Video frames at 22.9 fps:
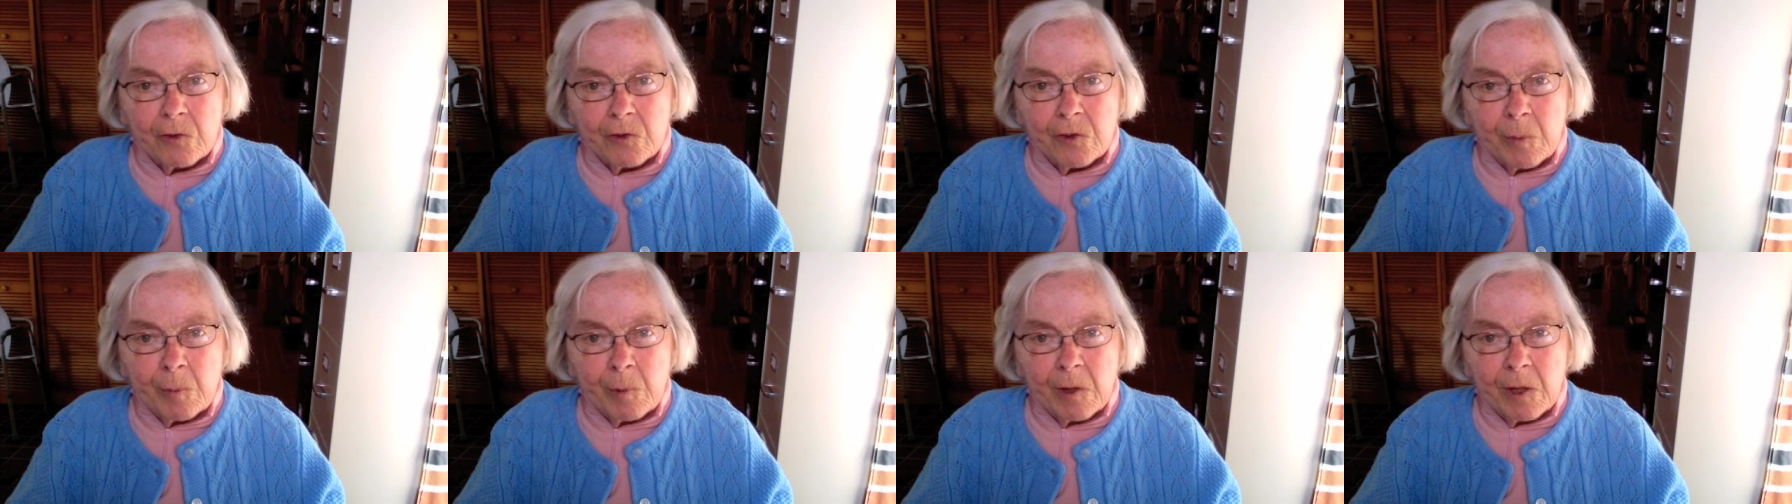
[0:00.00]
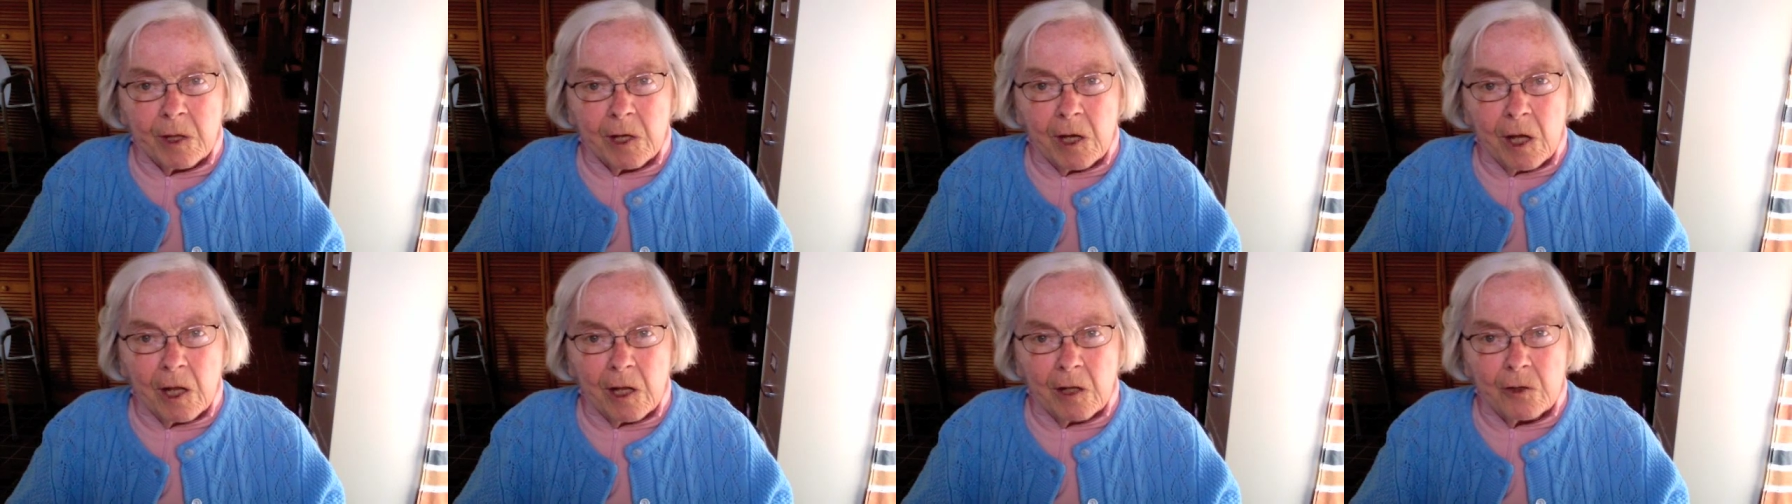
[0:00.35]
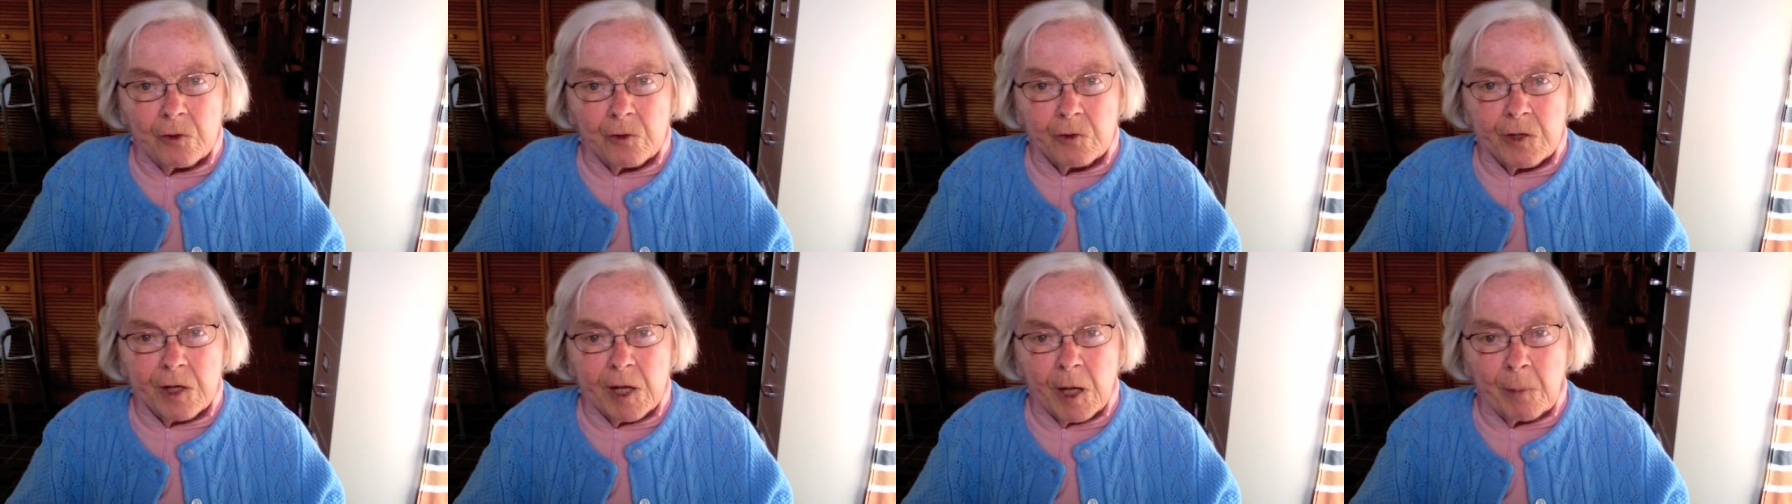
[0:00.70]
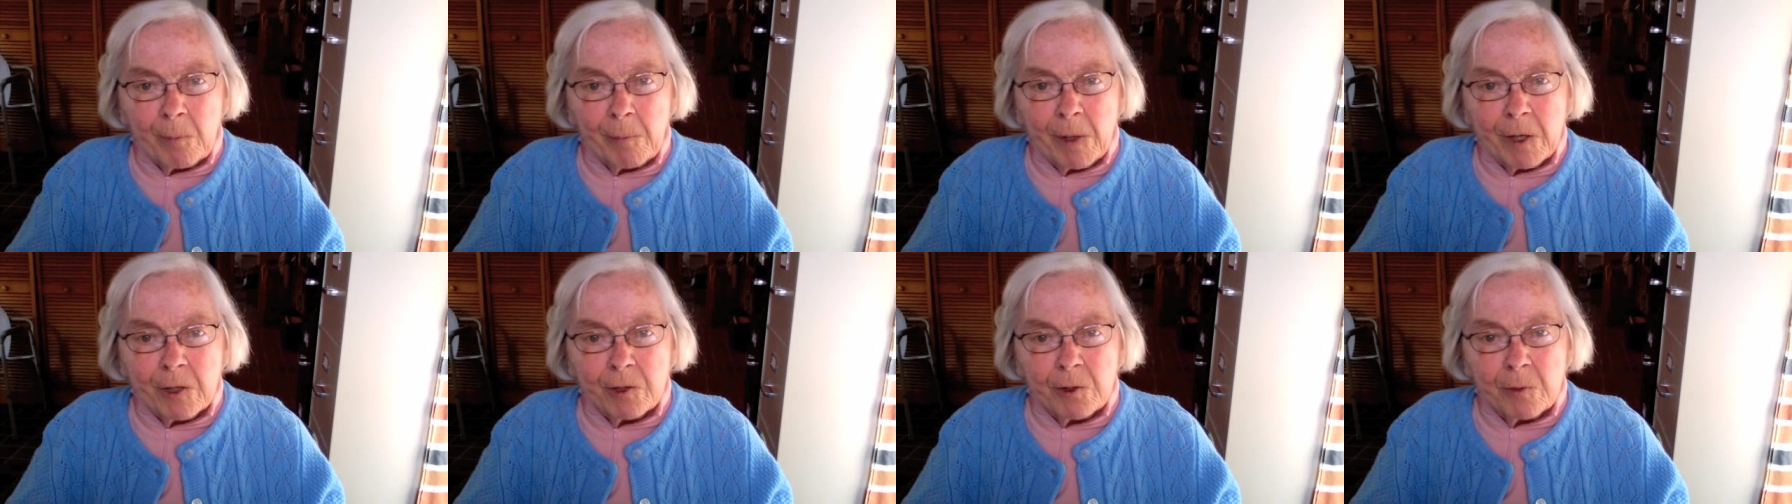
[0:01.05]
at some of the colleges, and
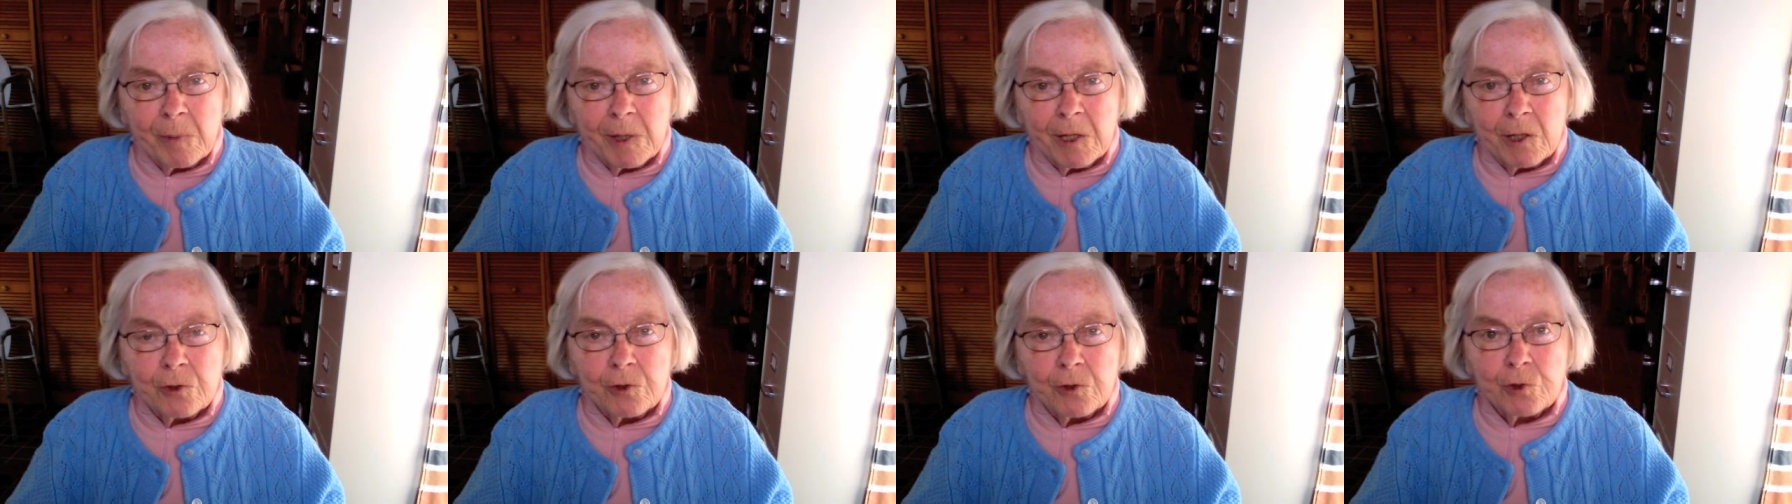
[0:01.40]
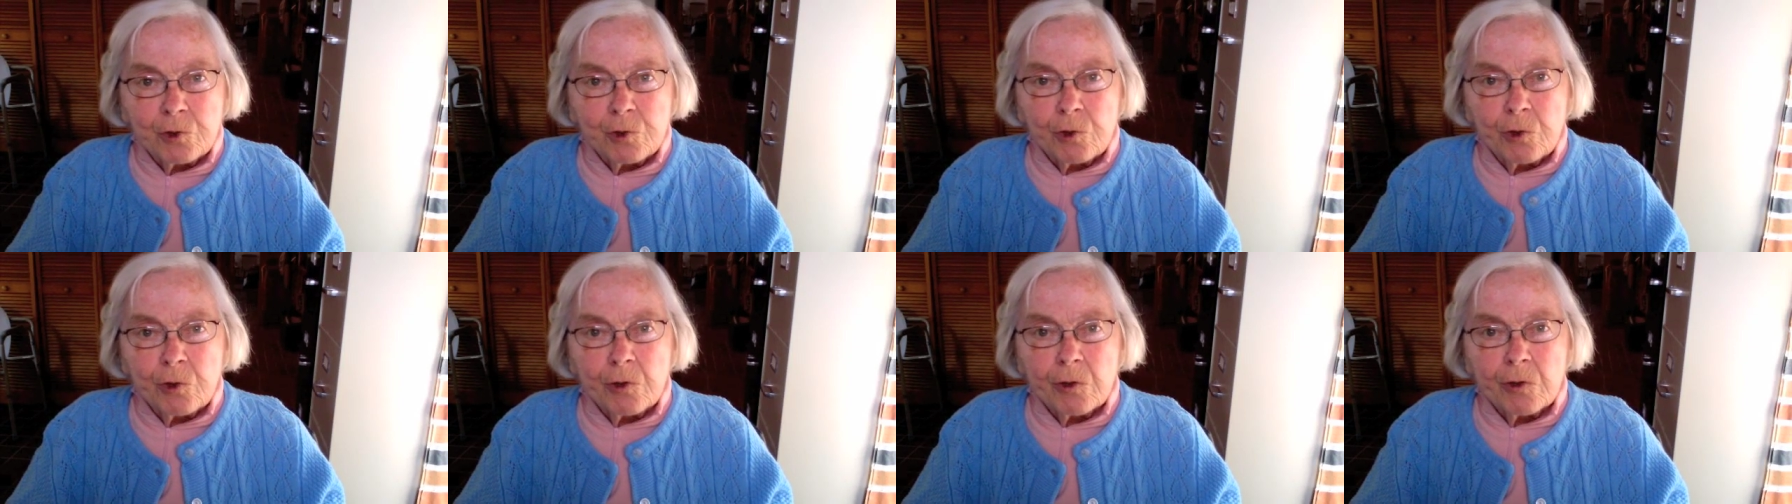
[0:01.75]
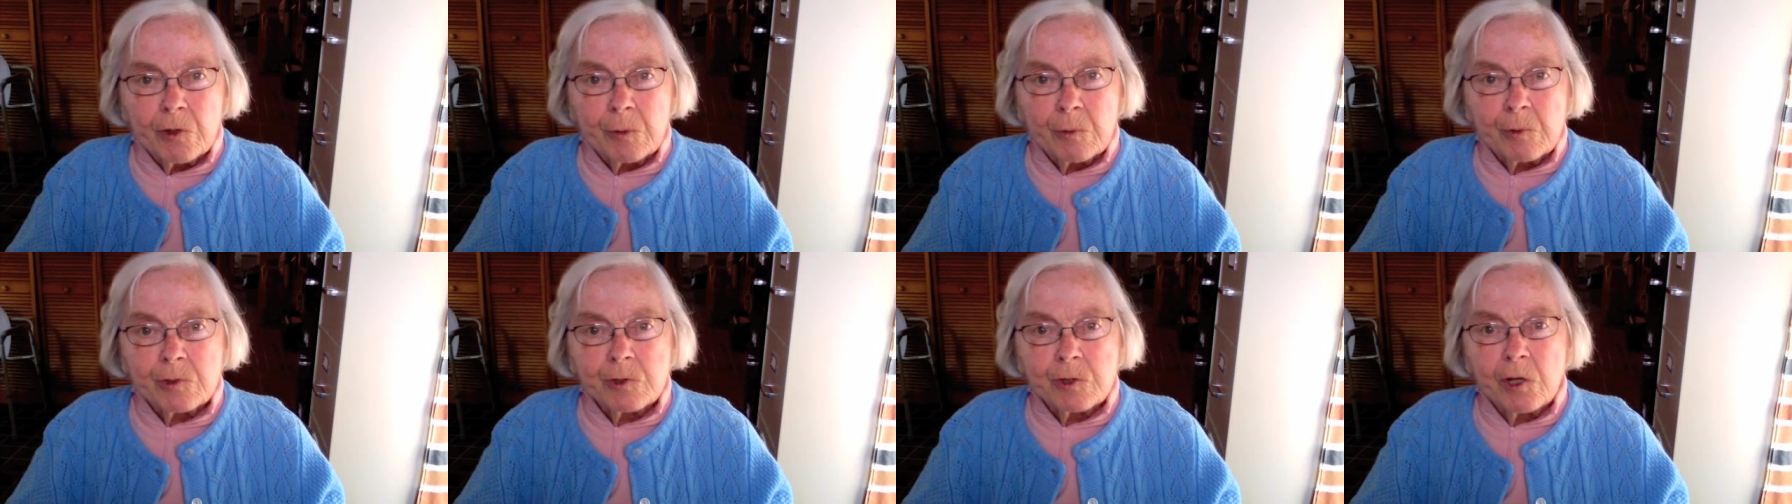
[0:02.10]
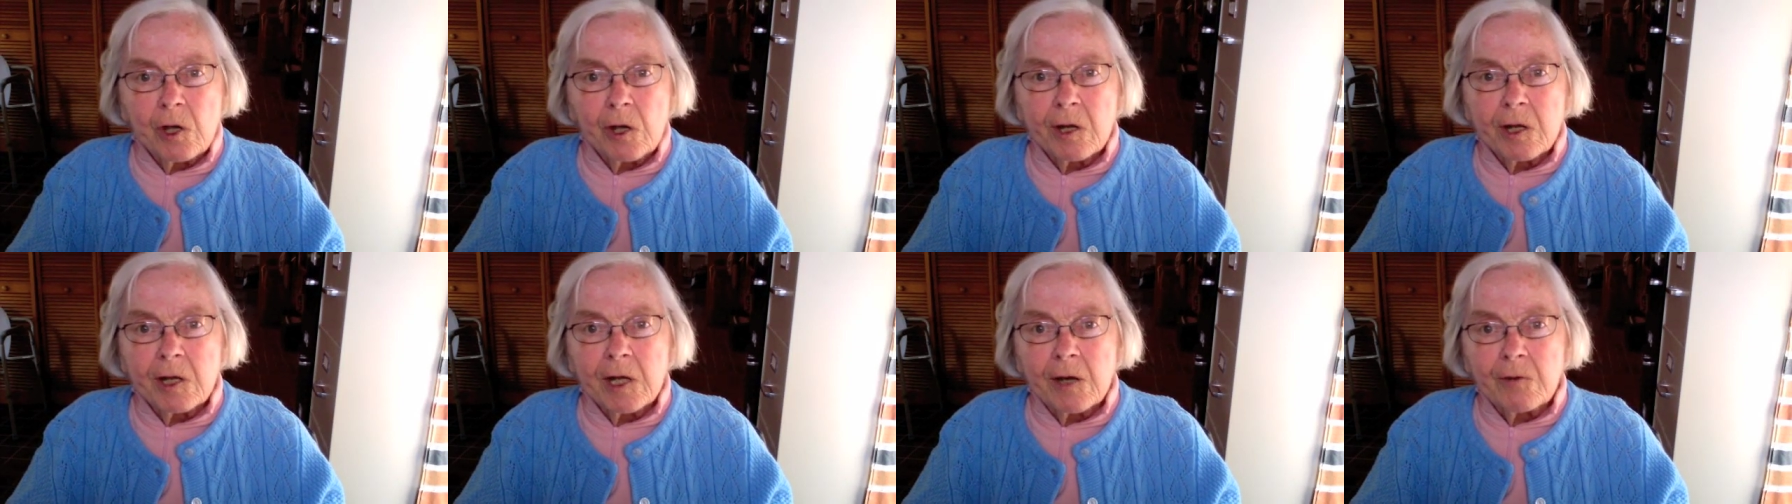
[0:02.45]
Ambedkar made sure it was
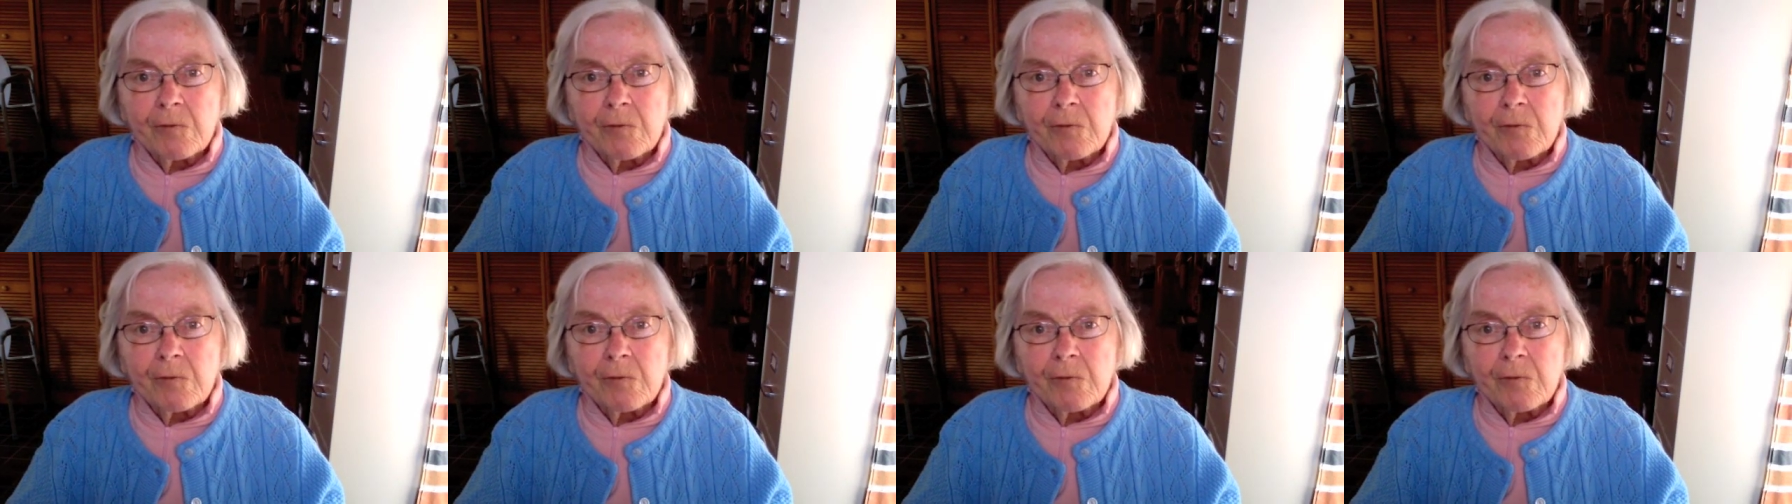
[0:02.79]
taught